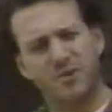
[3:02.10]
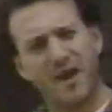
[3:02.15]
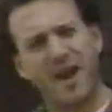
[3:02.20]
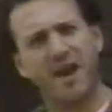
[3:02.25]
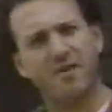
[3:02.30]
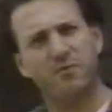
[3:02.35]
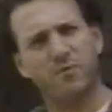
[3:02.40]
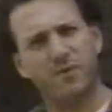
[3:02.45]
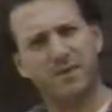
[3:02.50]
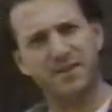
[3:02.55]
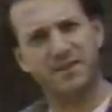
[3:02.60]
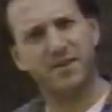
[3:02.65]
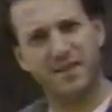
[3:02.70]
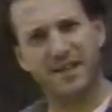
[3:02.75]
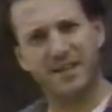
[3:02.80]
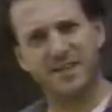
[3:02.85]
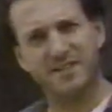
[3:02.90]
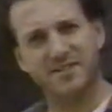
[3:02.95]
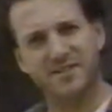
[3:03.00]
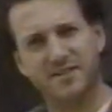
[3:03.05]
Do you have what it
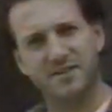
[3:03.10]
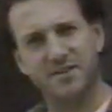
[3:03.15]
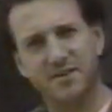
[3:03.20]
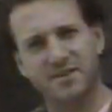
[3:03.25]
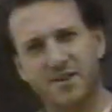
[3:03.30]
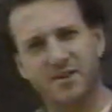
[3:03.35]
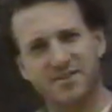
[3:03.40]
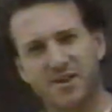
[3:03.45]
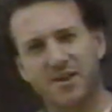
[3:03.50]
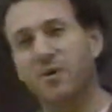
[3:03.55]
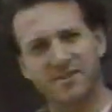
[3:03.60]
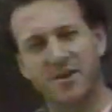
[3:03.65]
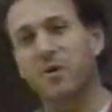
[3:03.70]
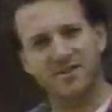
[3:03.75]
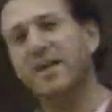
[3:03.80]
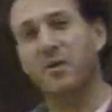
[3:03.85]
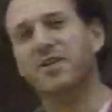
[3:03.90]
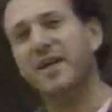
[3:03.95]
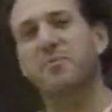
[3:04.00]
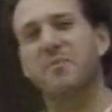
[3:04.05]
takes? Well,
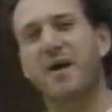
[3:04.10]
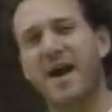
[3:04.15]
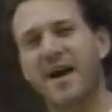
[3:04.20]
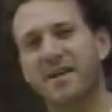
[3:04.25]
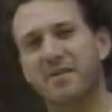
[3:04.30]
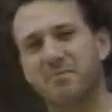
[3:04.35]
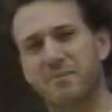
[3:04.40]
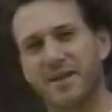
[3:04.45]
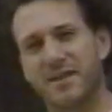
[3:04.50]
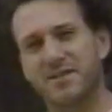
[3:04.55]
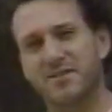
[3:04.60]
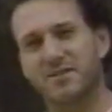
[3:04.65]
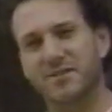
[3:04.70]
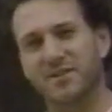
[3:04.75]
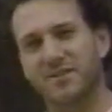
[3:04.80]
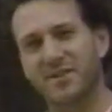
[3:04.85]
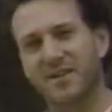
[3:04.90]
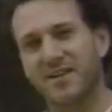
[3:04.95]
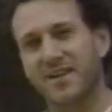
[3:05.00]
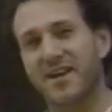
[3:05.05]
go get your pad and
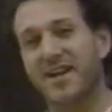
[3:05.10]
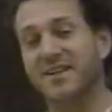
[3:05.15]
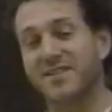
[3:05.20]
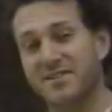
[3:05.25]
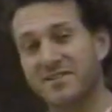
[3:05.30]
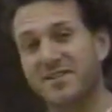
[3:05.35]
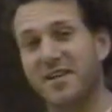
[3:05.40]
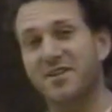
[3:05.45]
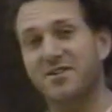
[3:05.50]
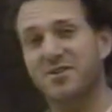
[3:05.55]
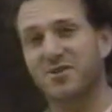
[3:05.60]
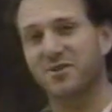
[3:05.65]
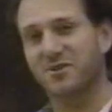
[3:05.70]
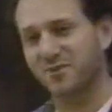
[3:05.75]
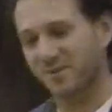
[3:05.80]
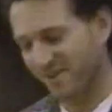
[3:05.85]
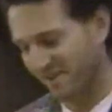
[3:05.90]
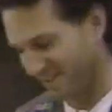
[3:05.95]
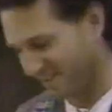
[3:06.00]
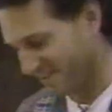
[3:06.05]
pencil and stay
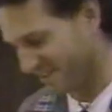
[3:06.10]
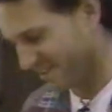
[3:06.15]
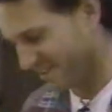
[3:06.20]
tuned.